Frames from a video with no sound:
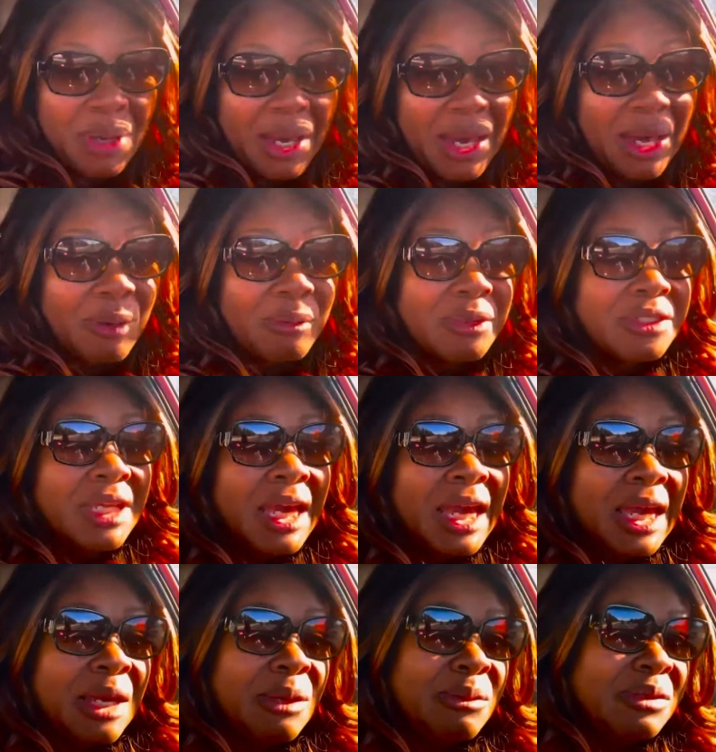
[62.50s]
hours.
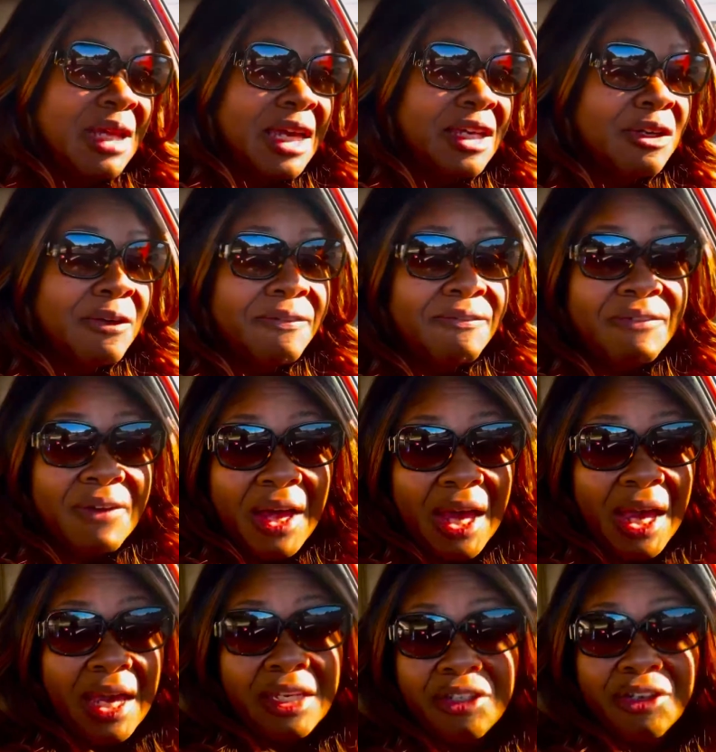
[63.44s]
He was like, you're
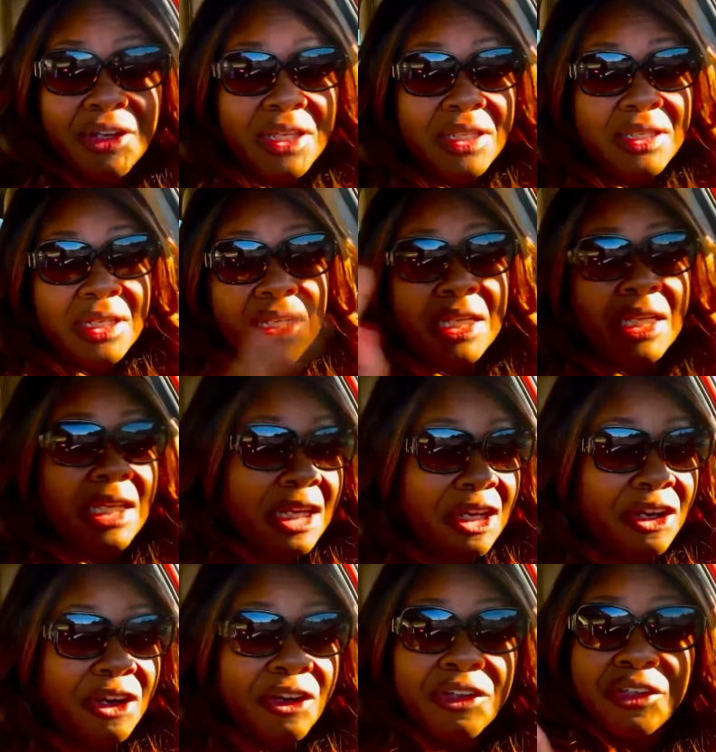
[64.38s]
fine, you're in the
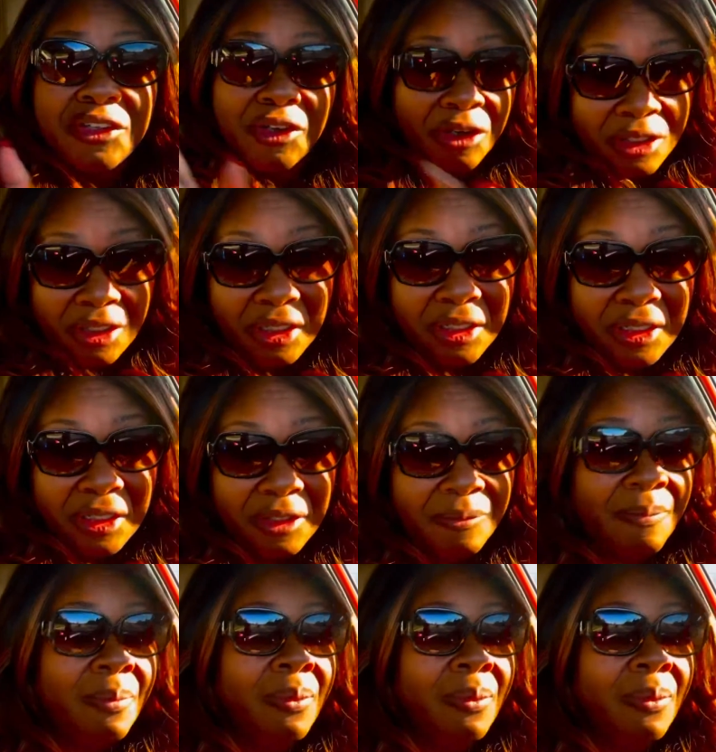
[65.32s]
clear, you're good.